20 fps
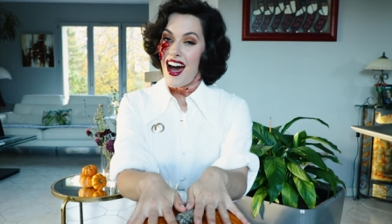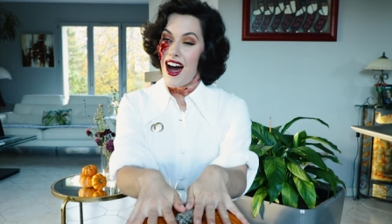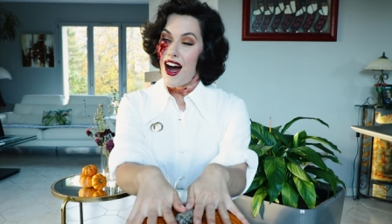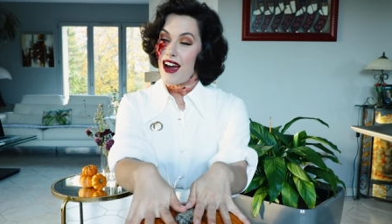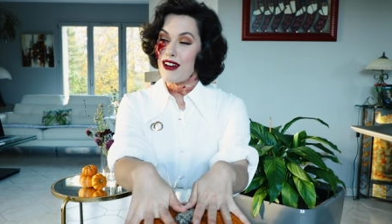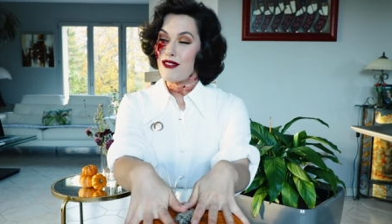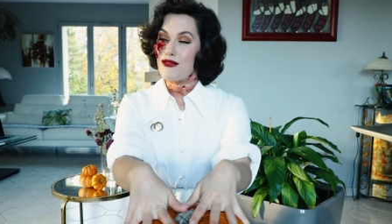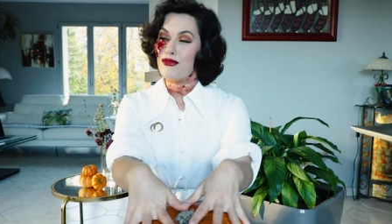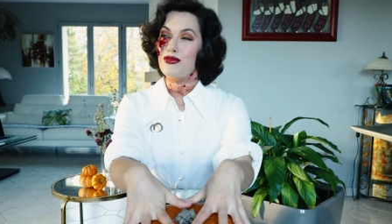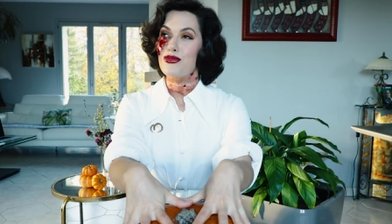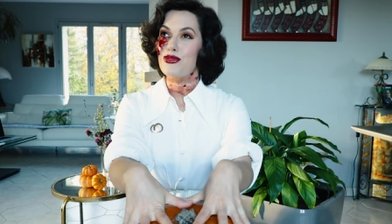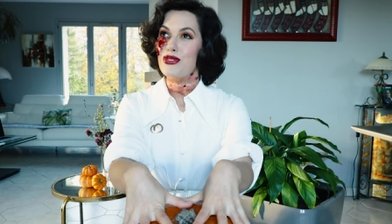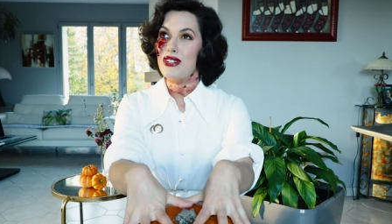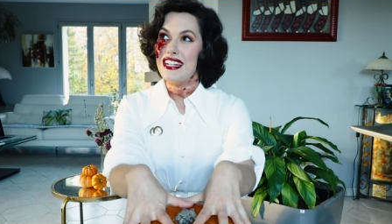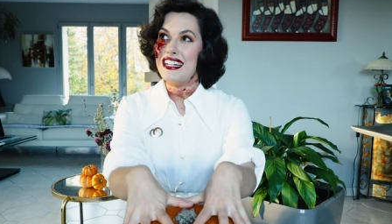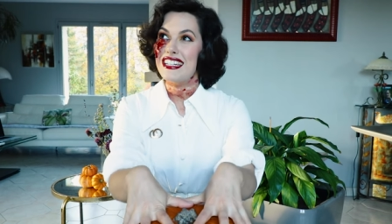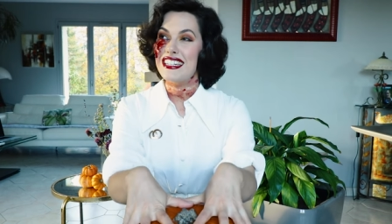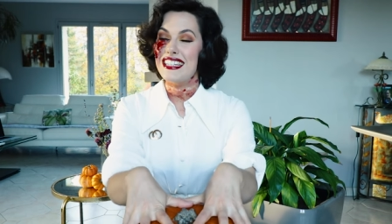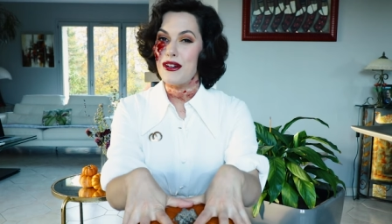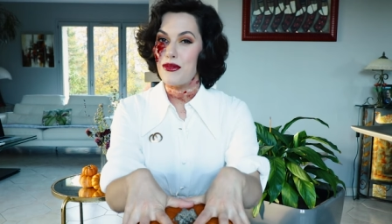I
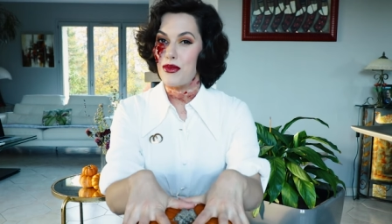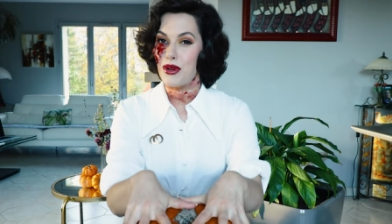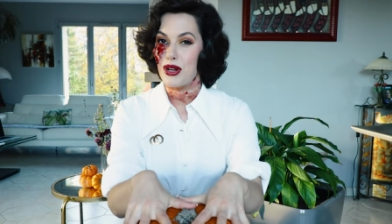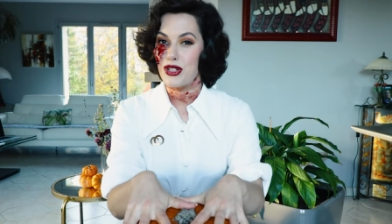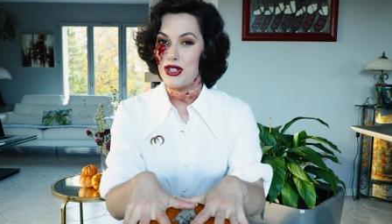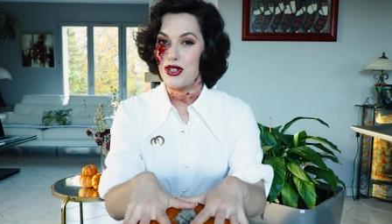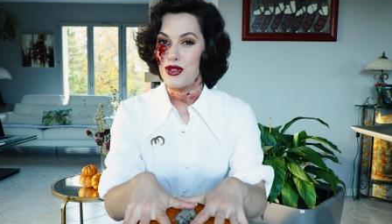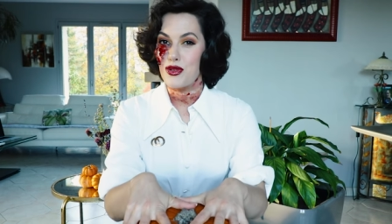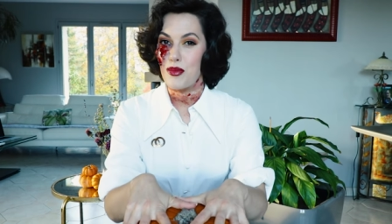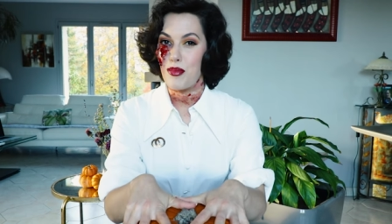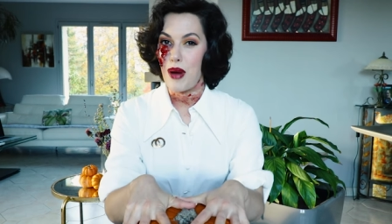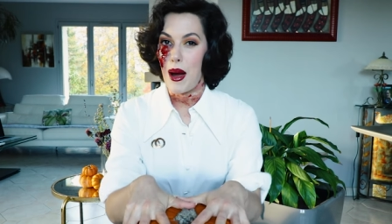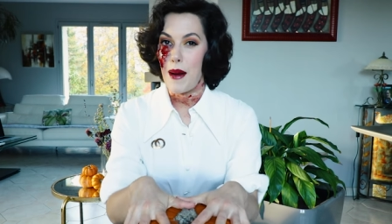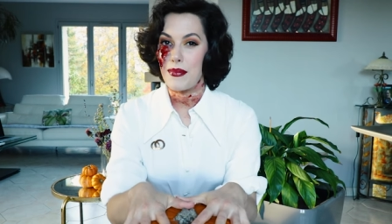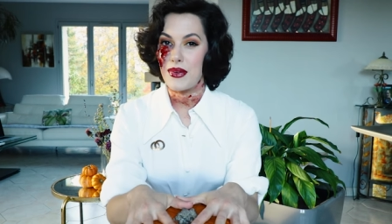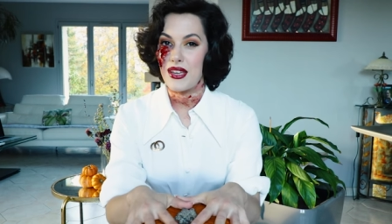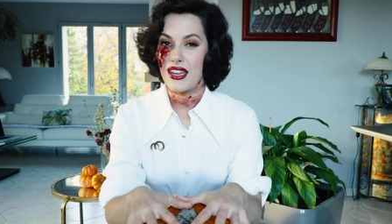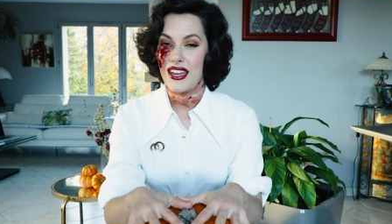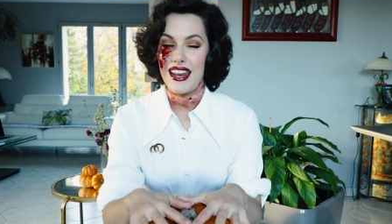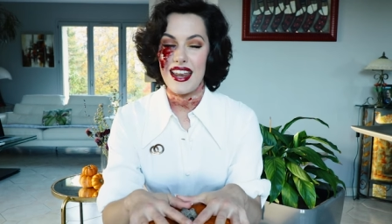really wanted to do a
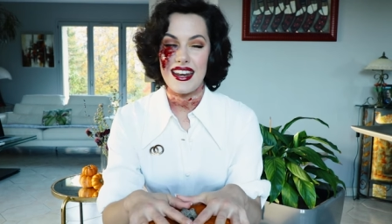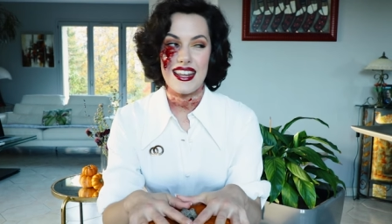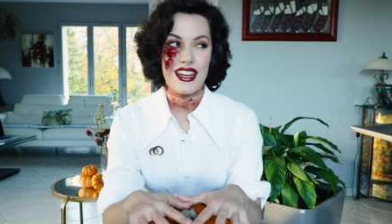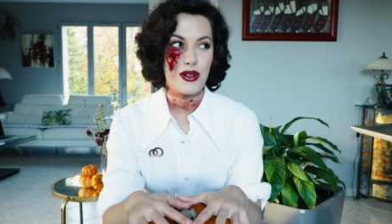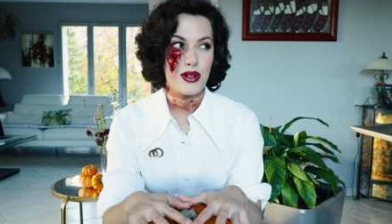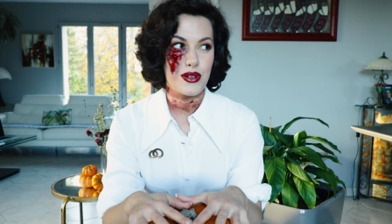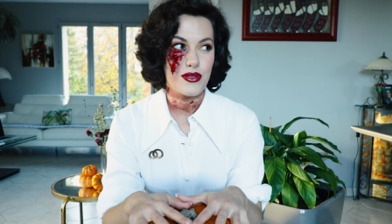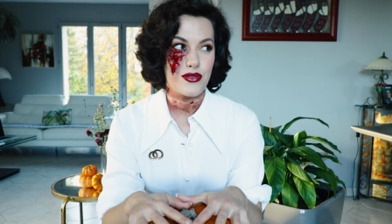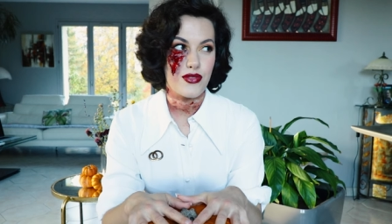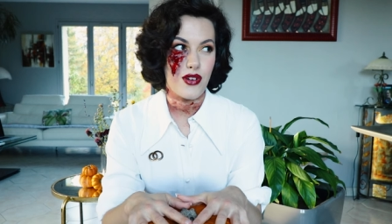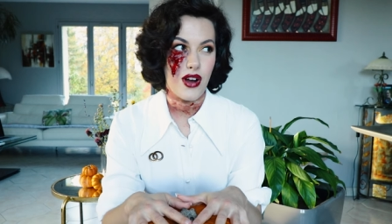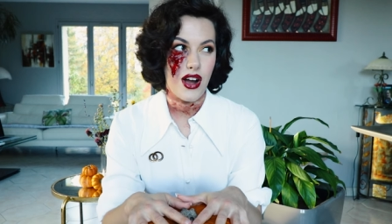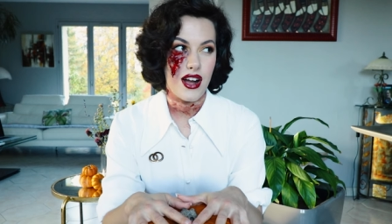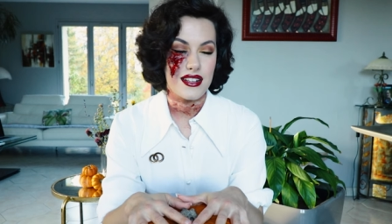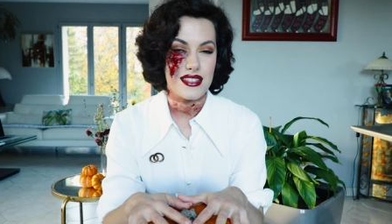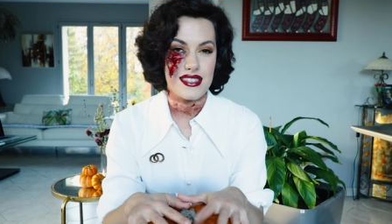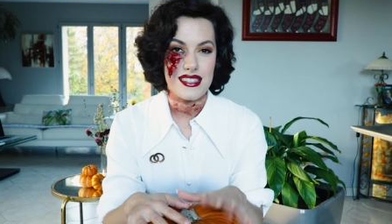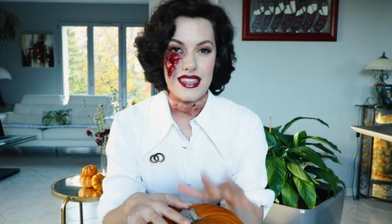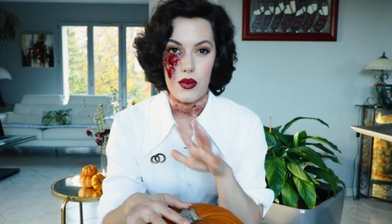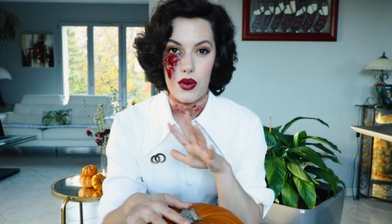pumpkin, and here in
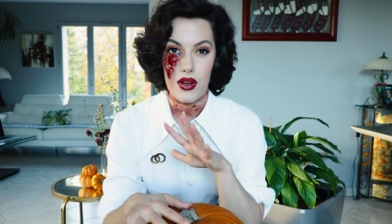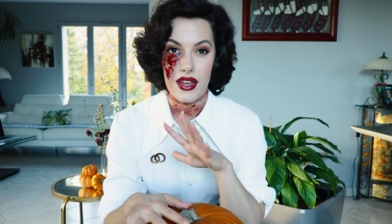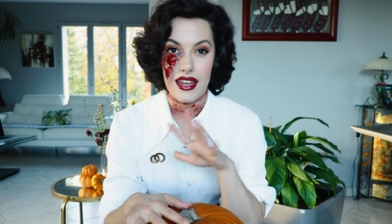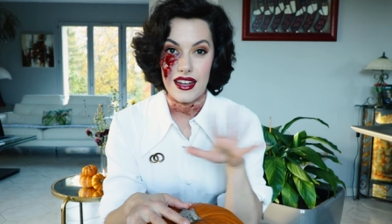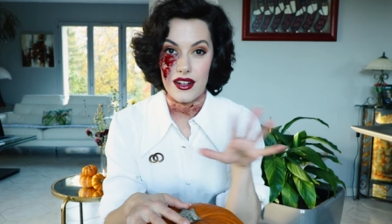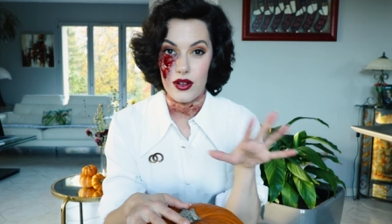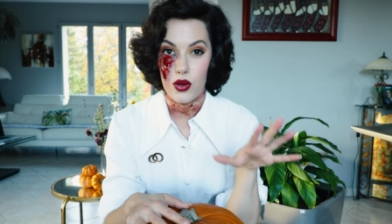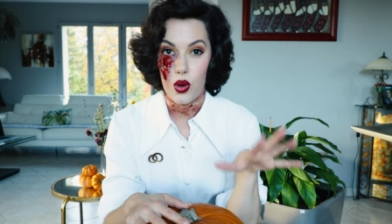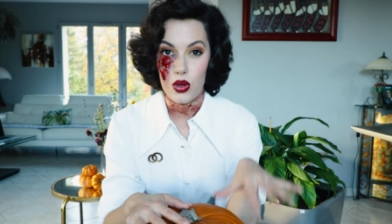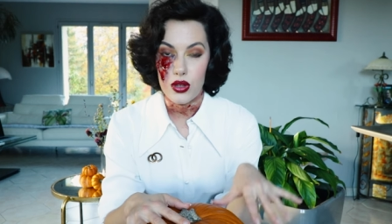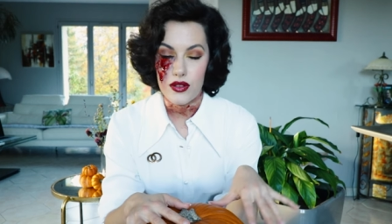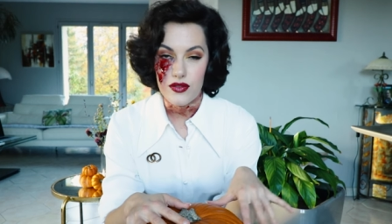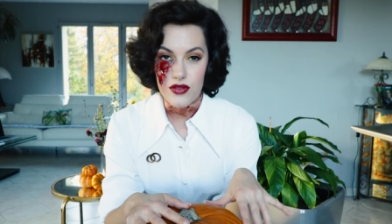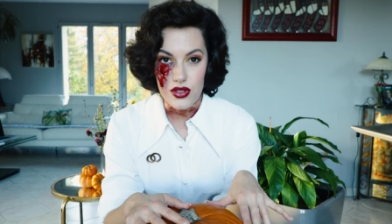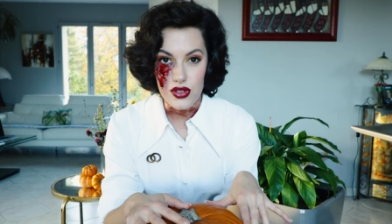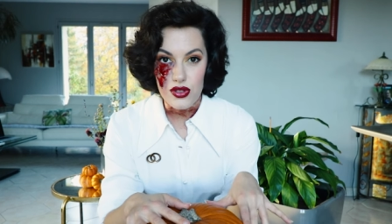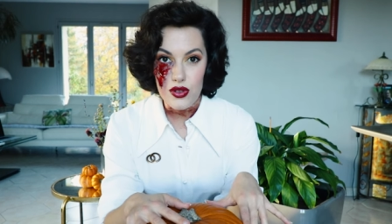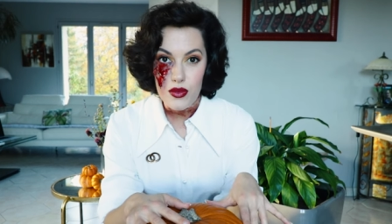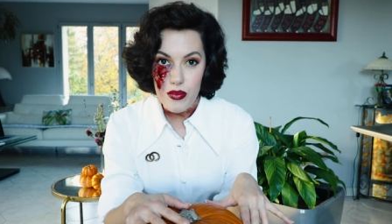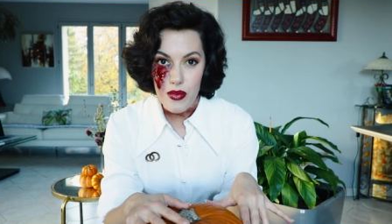France they were in all of the
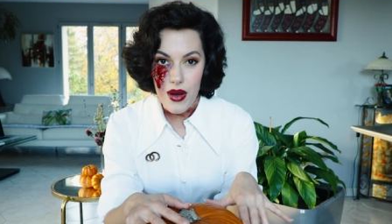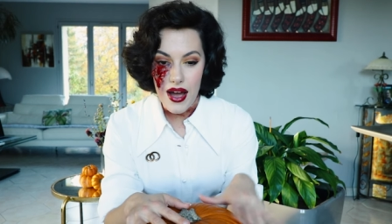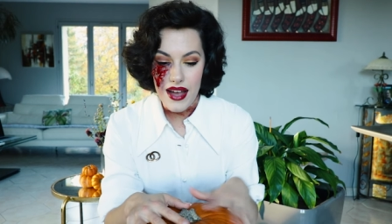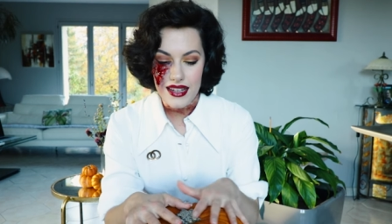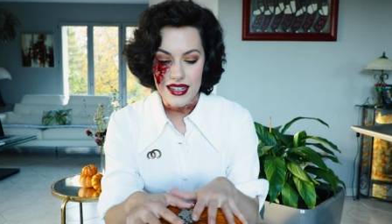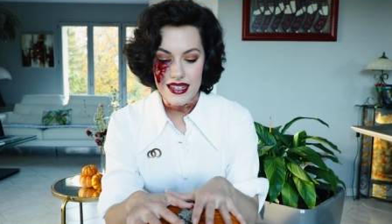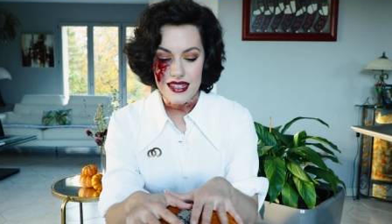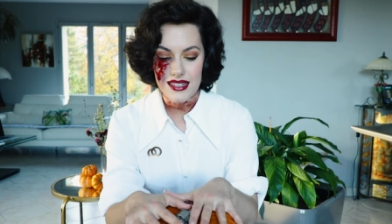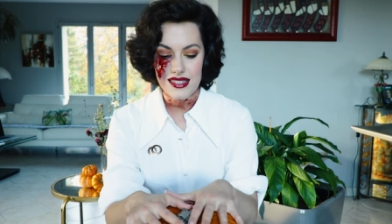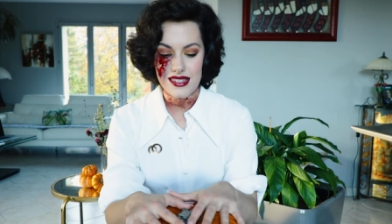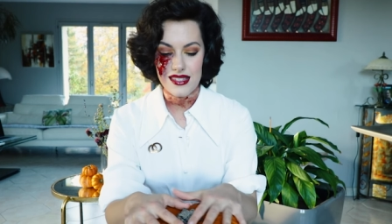supermarkets,